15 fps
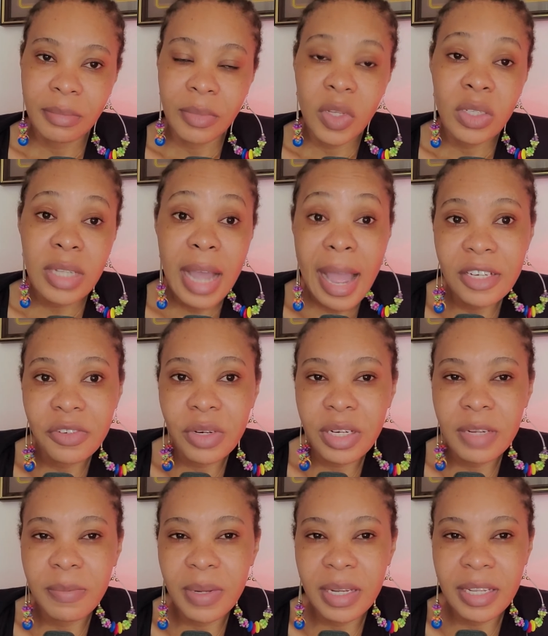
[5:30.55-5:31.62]
Because I
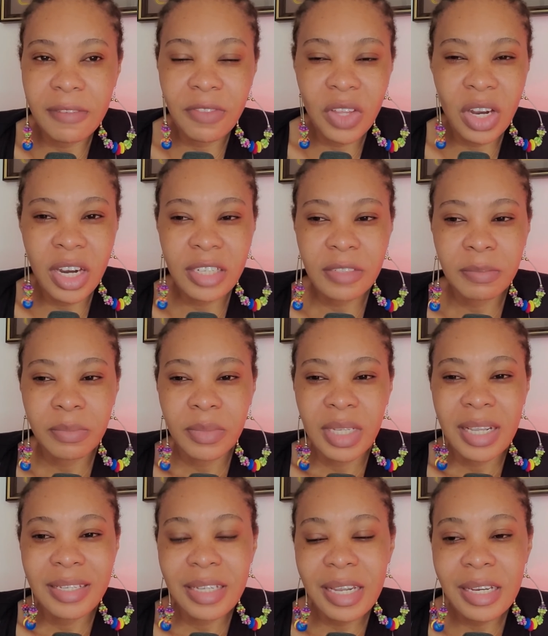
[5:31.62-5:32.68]
strongly believe that
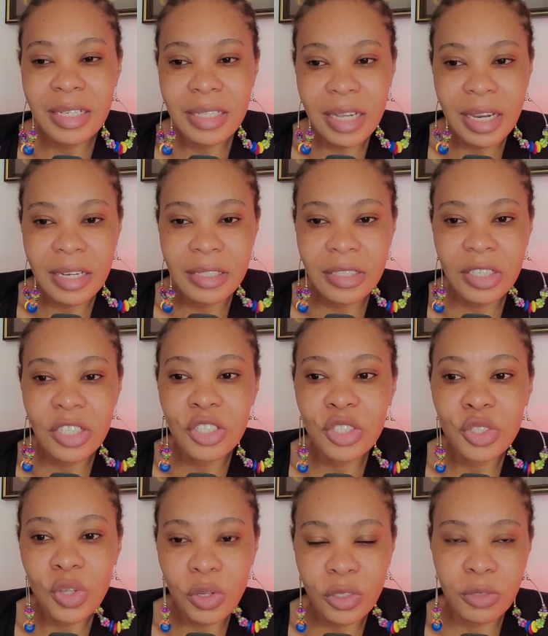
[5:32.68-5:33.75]
his intent is
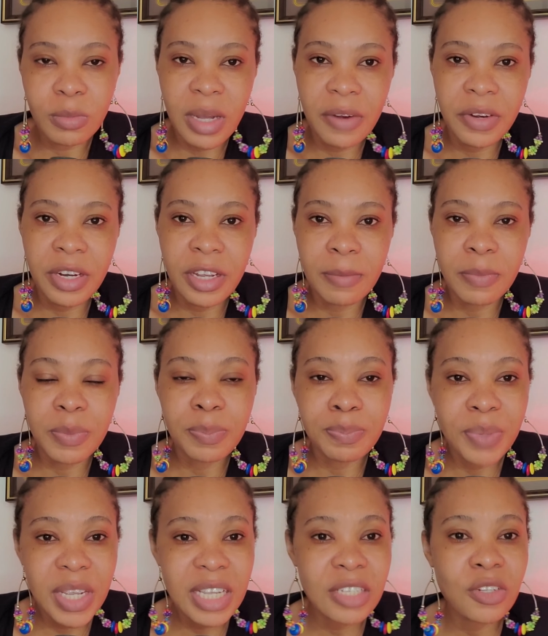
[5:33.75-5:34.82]
not to marry her
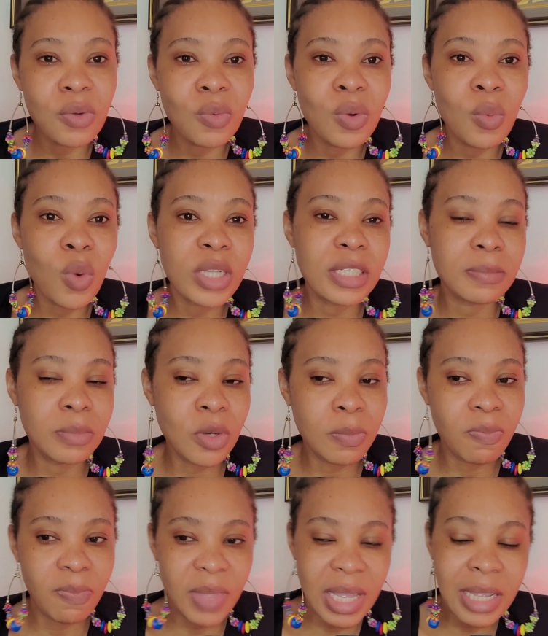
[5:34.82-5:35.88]
based on what the
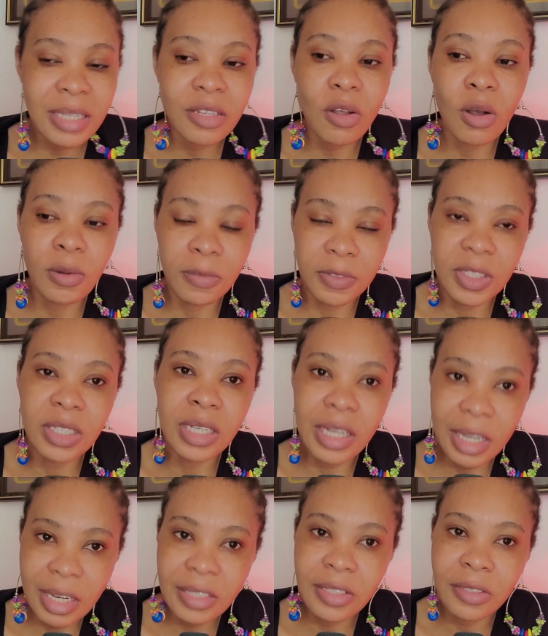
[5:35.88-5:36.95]
mom thinks of the
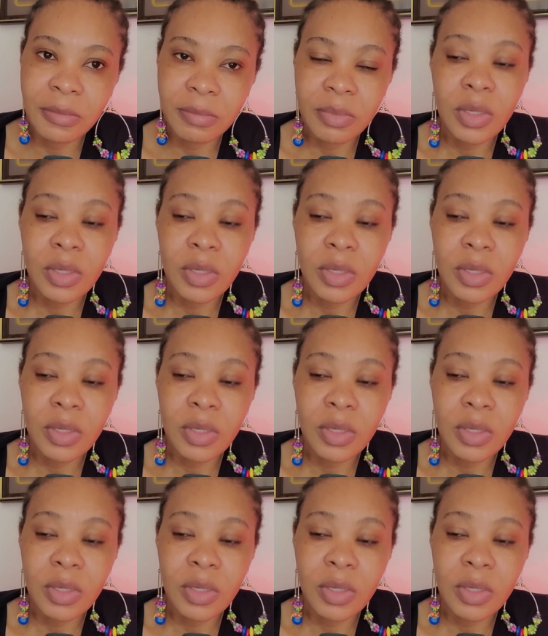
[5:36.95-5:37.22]
lady.